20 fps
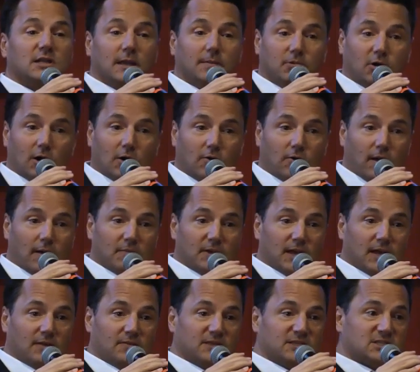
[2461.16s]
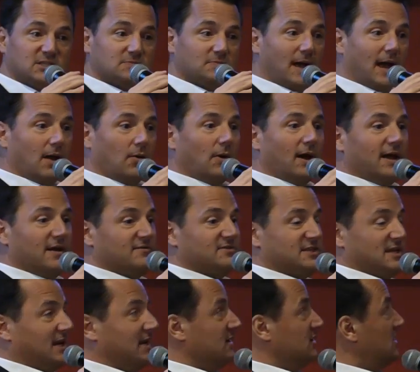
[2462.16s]
to deprogram it. And this is my way of
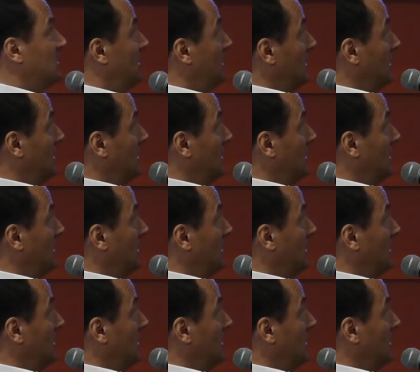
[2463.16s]
saying to